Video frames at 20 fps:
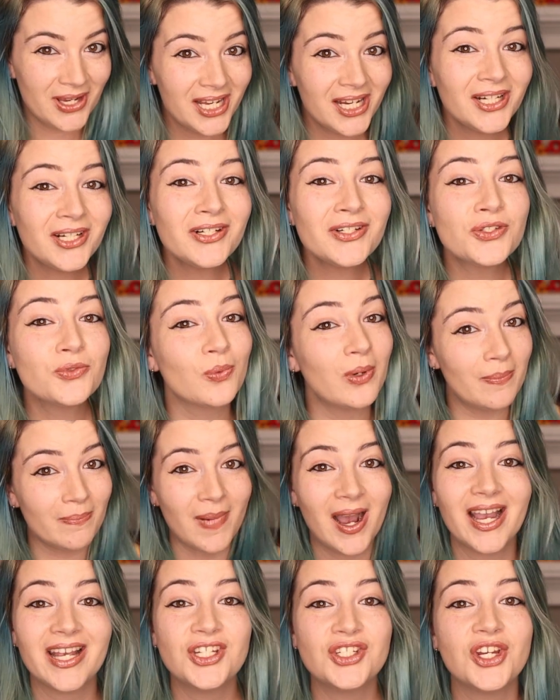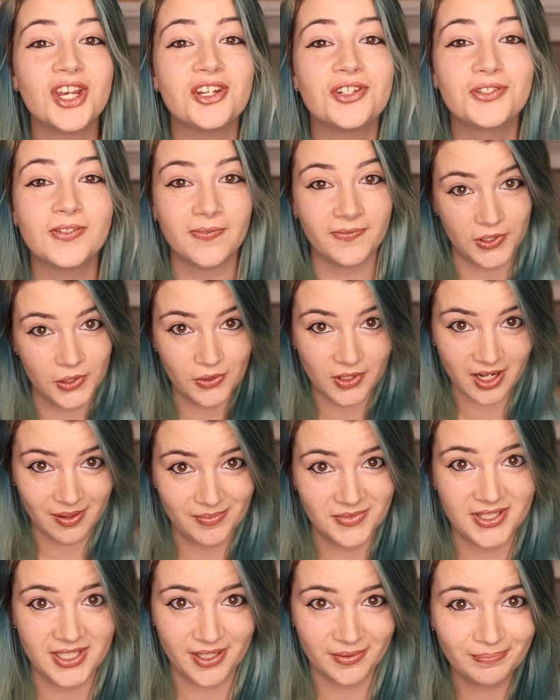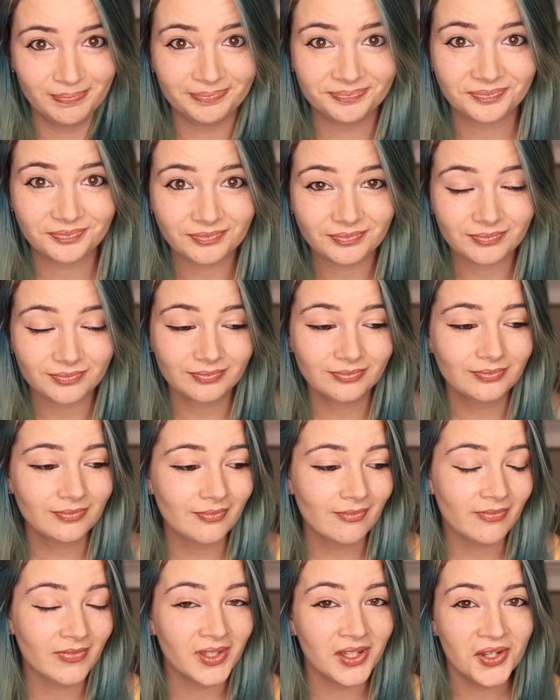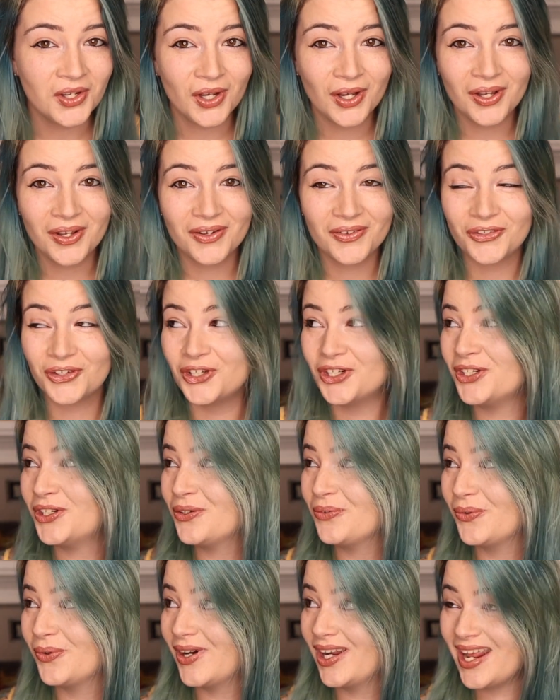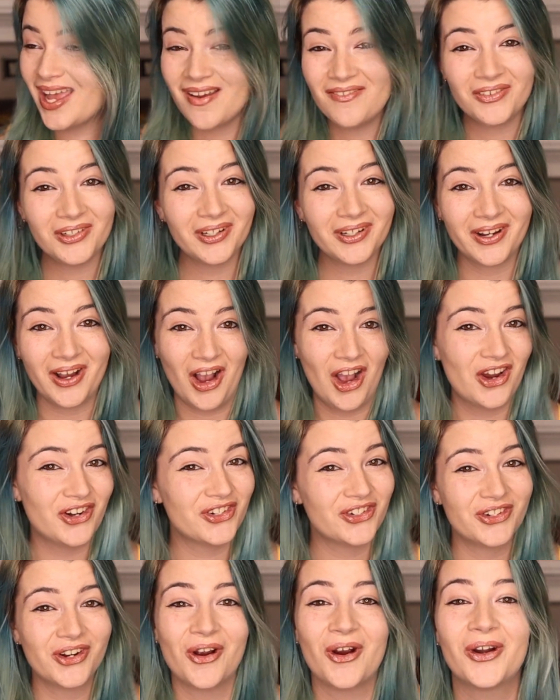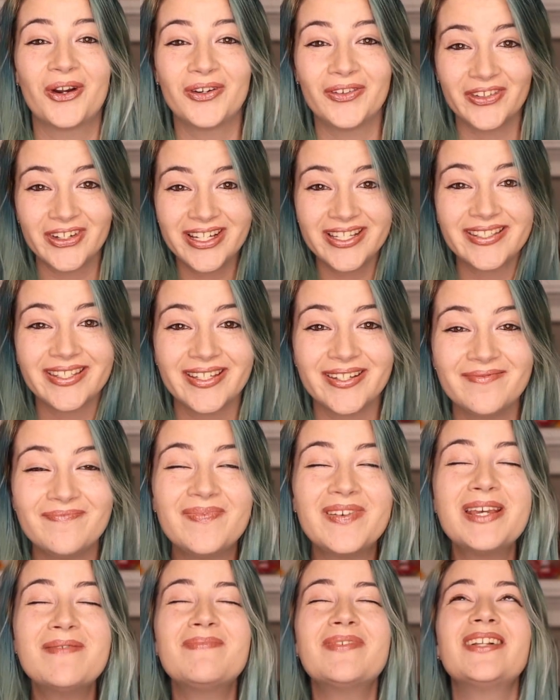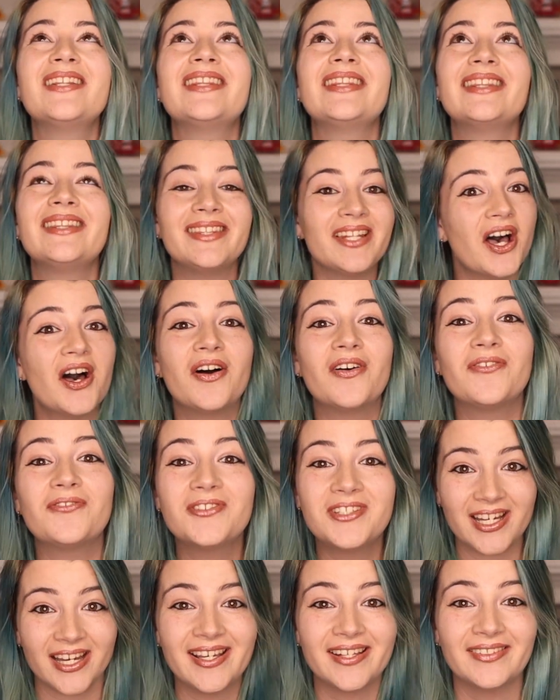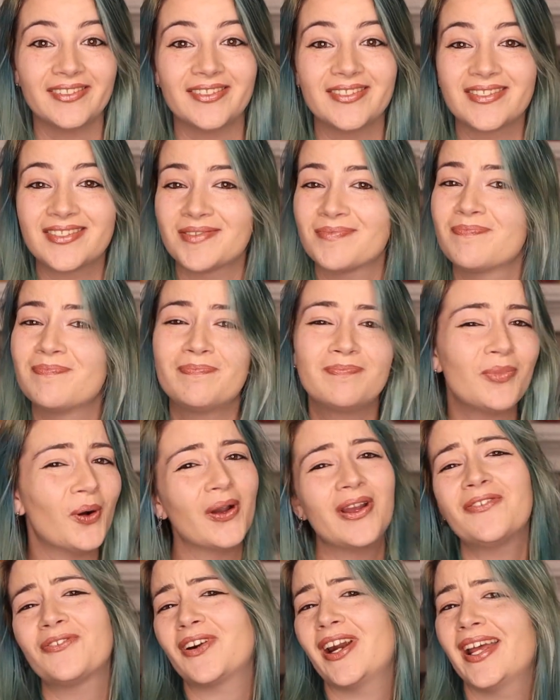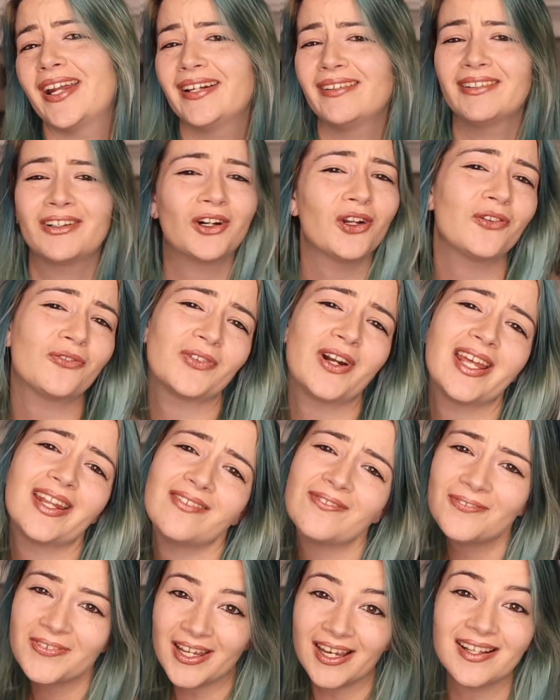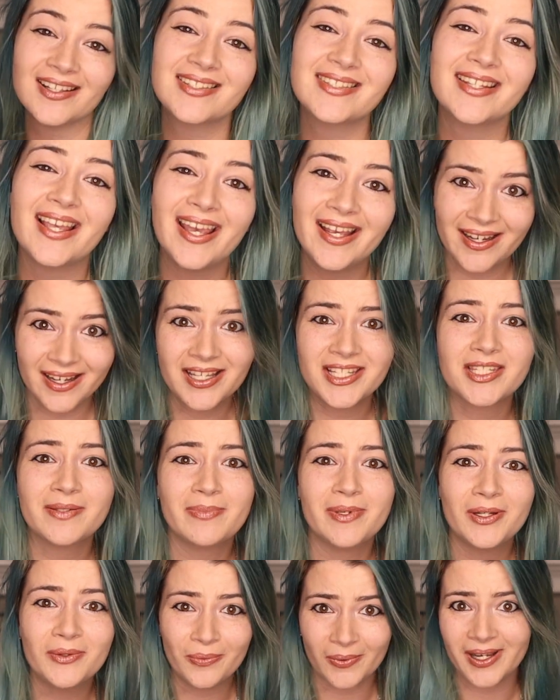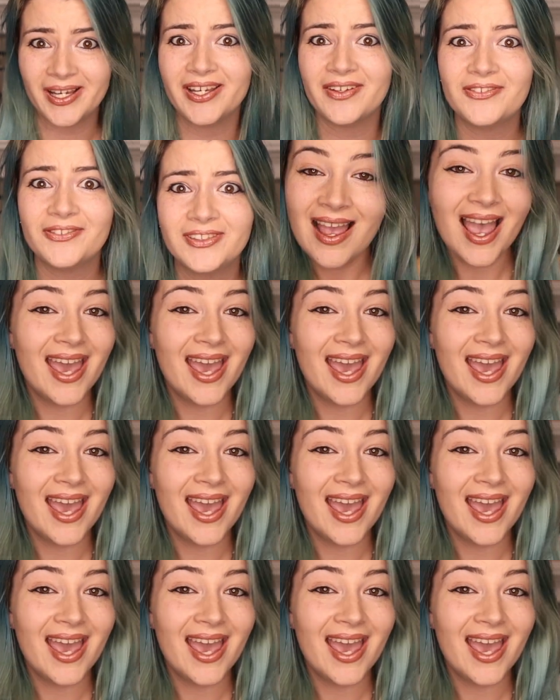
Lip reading: here's where my change of view comes in. For whatever gosh darn reason, people love titles. Boyfriend, girlfriend, fiance, husband, wife.